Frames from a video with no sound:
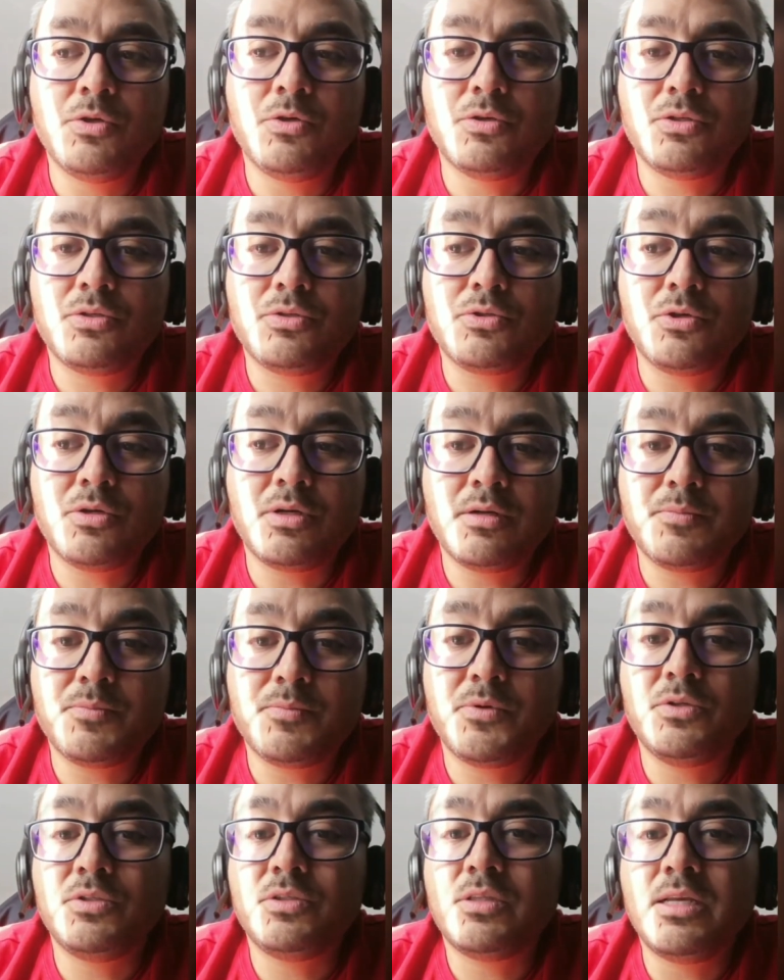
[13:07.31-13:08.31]
or strongest
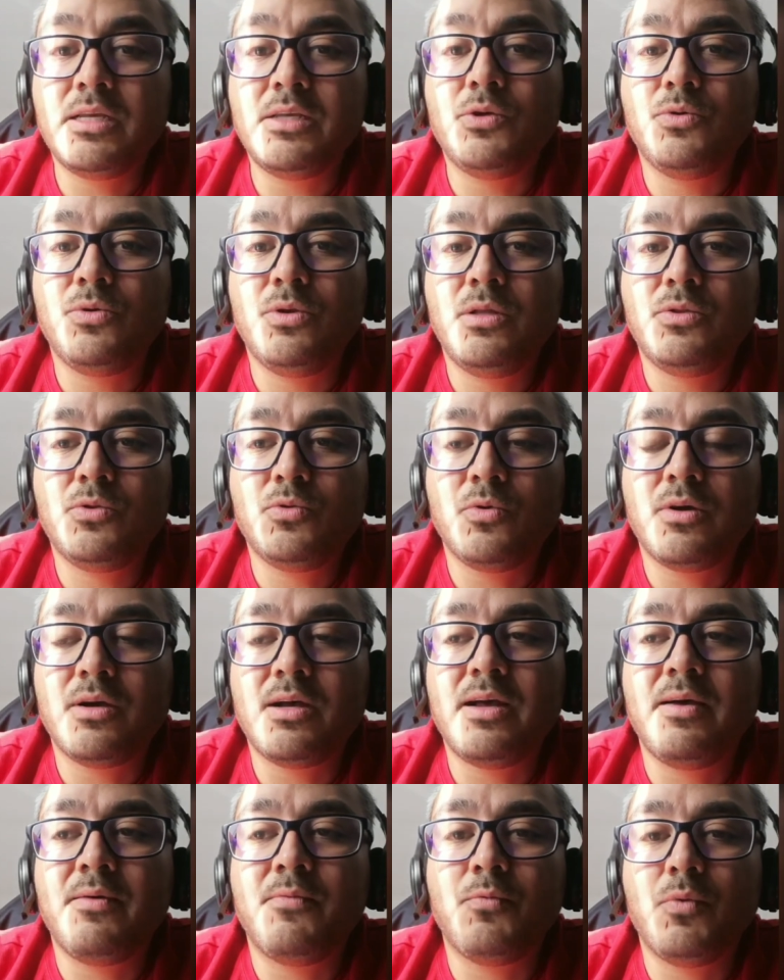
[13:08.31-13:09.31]
points that you need to
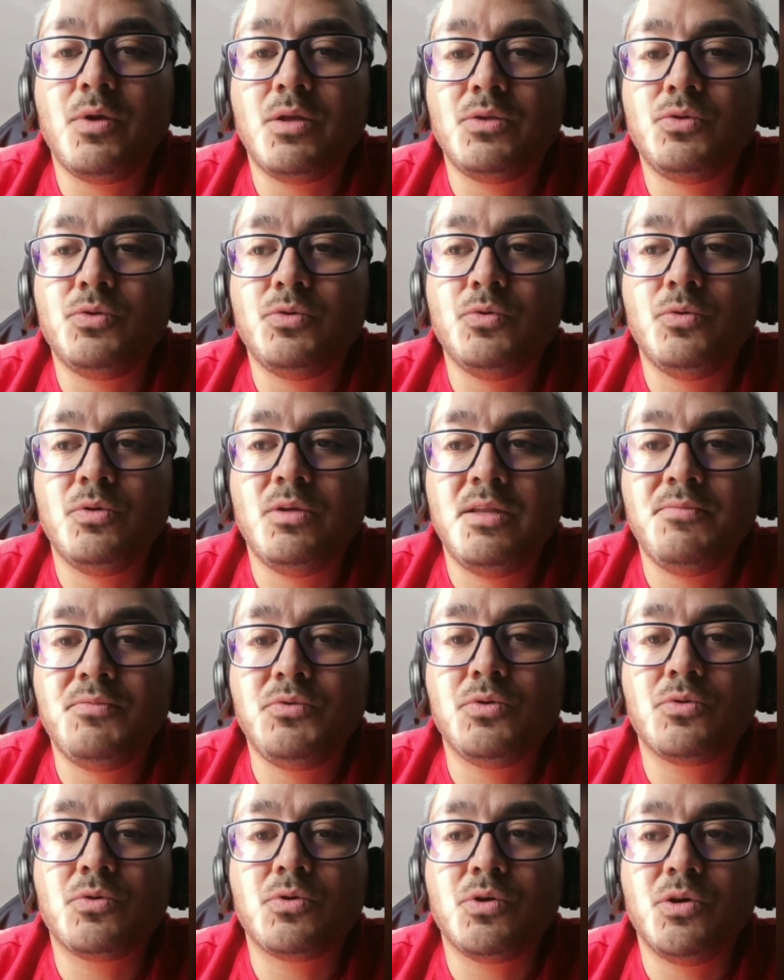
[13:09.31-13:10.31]
have when you
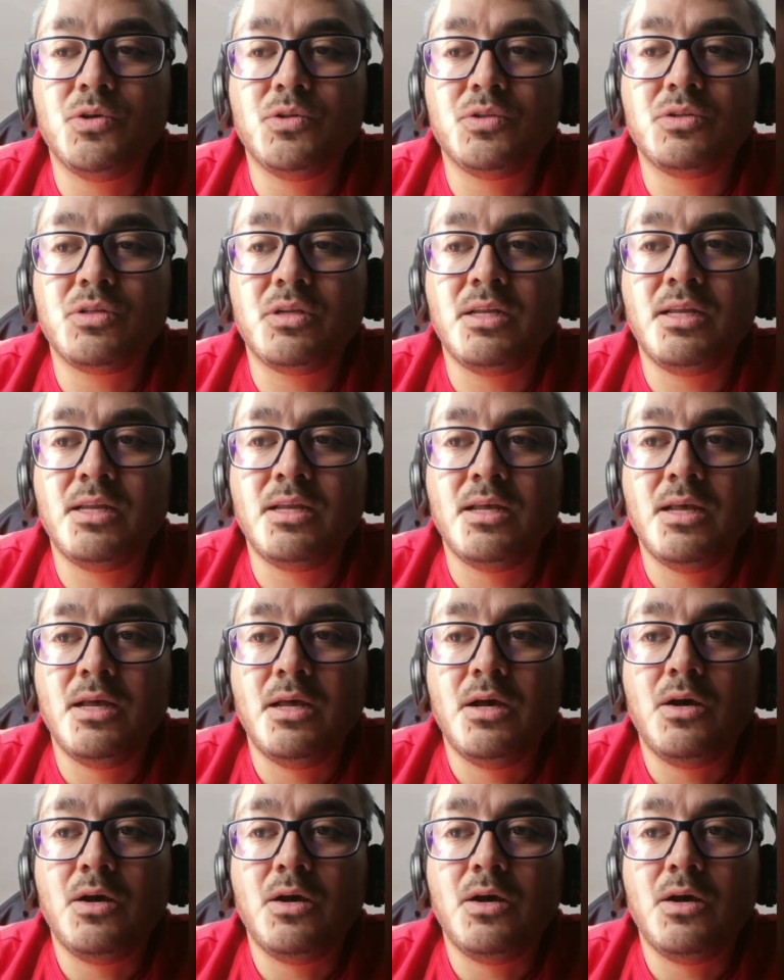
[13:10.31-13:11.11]
leave your country,